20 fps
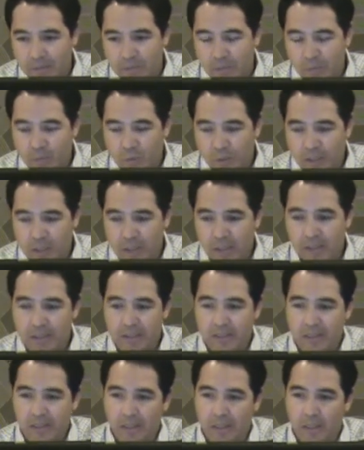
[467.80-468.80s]
we start to
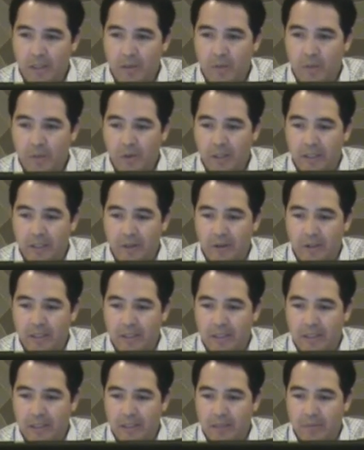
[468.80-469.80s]
see a little more
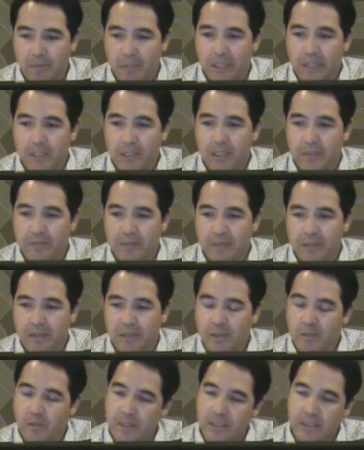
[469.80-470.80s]
increase in Bakersfield,
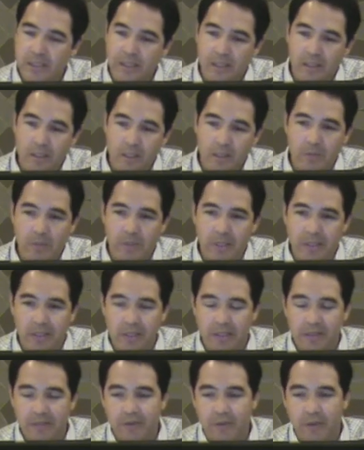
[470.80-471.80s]
and we see a little bit
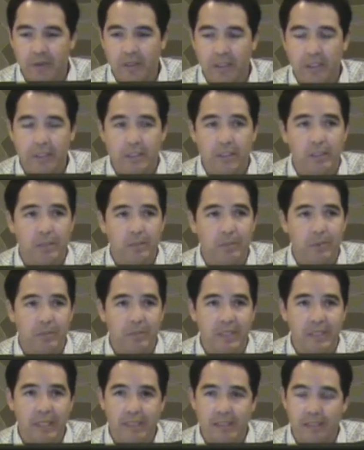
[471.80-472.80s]
of the relationship in
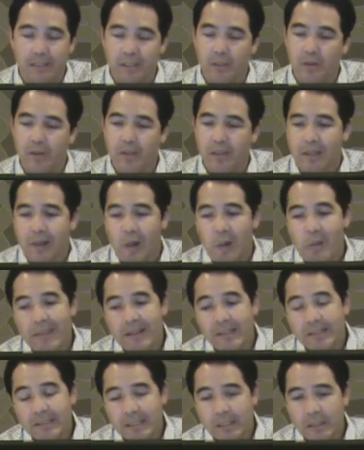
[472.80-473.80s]
Modesto.
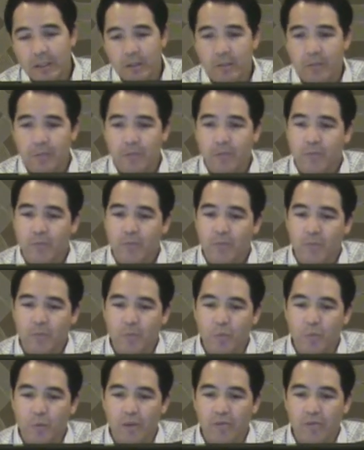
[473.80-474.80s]
So
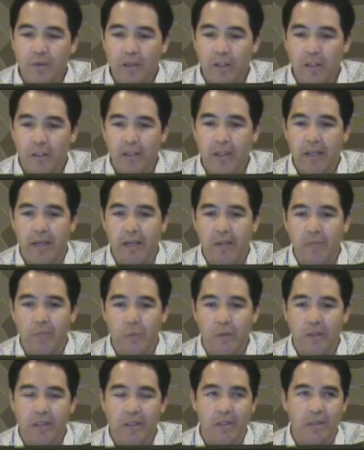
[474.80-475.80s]
we follow that
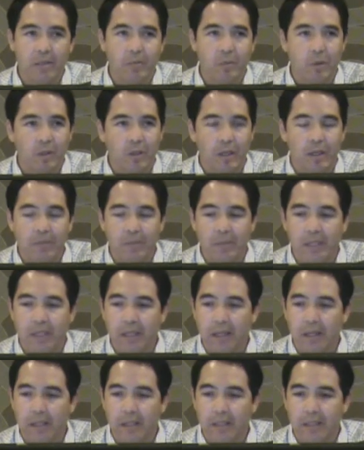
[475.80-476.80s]
up with our more
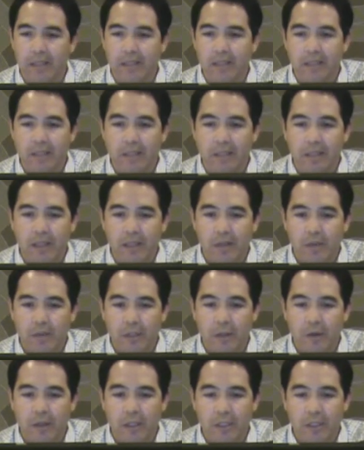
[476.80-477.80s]
complicated
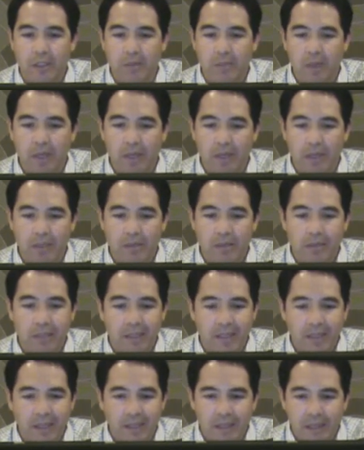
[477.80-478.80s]
regression model,
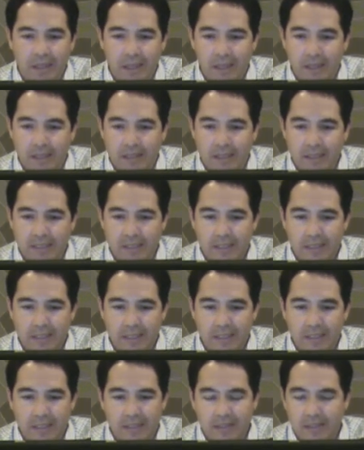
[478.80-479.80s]
and this
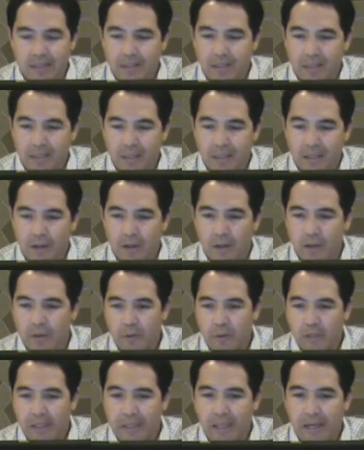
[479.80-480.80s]
again is all
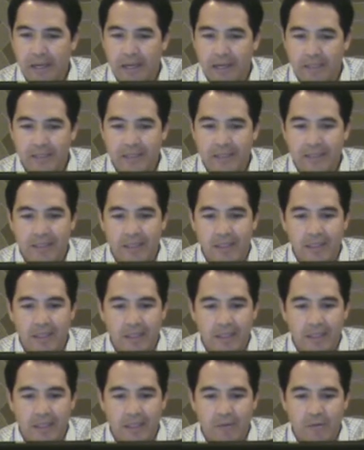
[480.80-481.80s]
lags
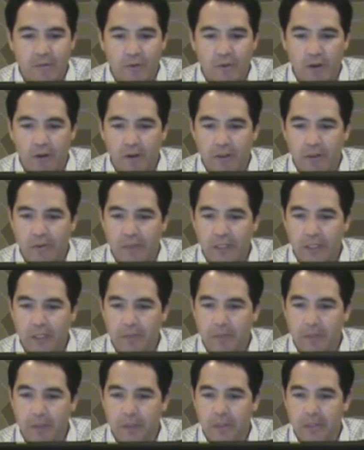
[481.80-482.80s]
for our 3
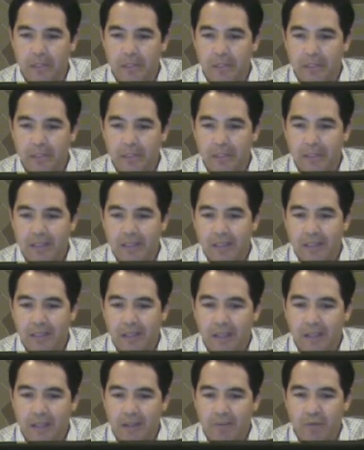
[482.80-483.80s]
communities.
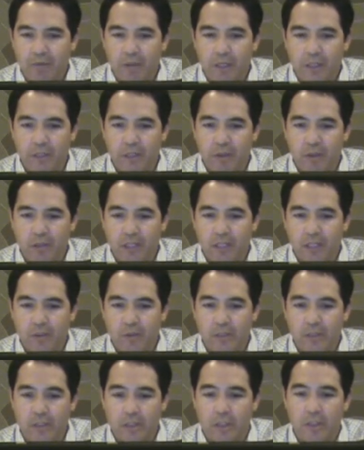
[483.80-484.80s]
And Fresno again
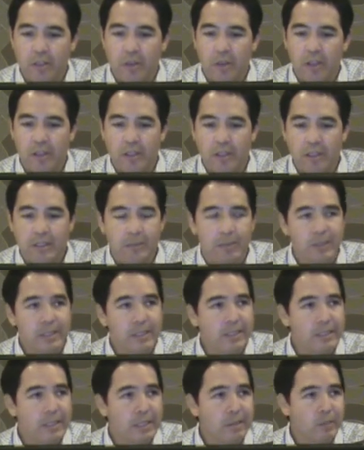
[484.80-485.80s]
was the strongest, but
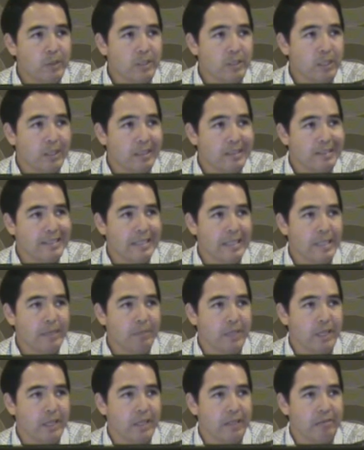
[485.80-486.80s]
this time we saw a
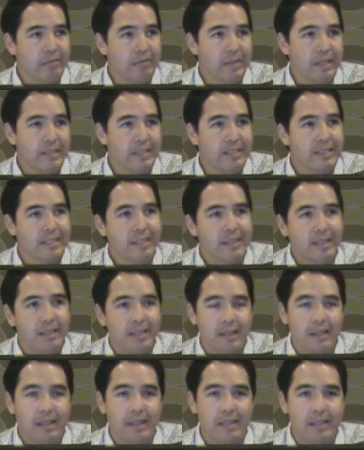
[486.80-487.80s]
same day effect.
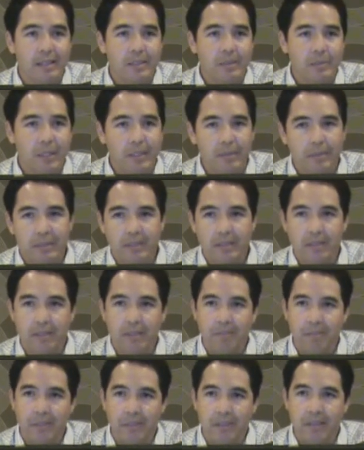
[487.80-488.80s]
And this maybe is
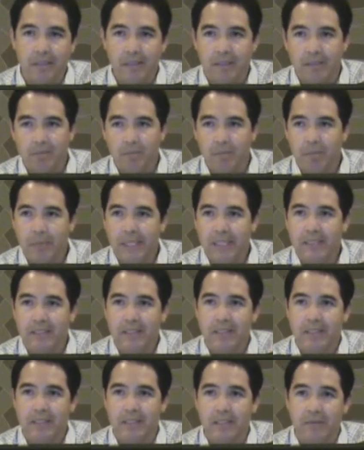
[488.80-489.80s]
something that makes
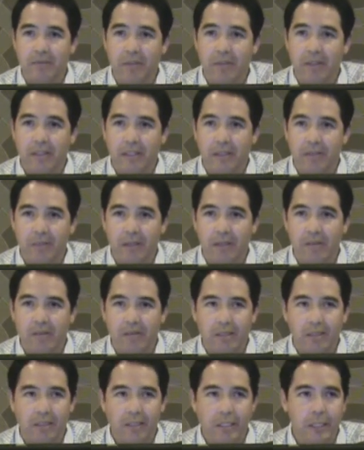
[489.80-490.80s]
sense if you think about
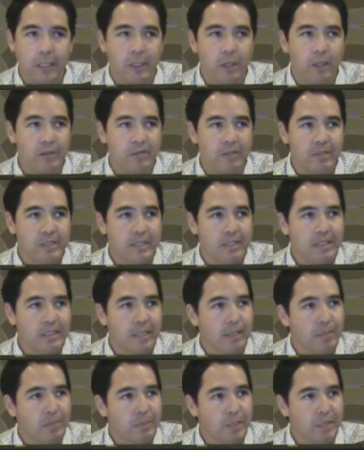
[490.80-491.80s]
an ER visit
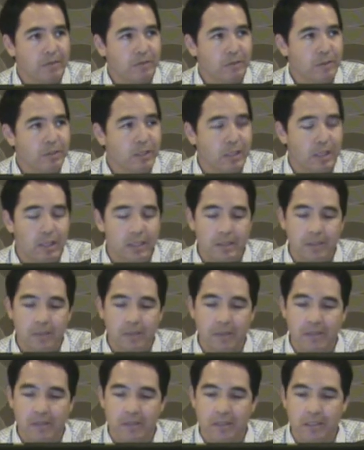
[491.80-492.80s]
timeline versus
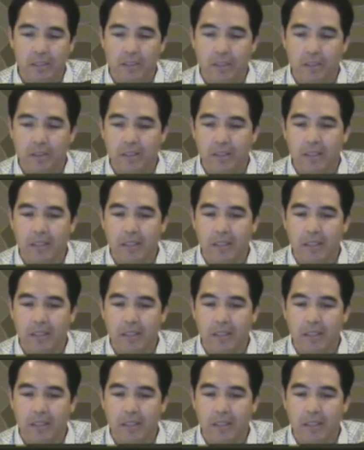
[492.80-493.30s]
hospitalization.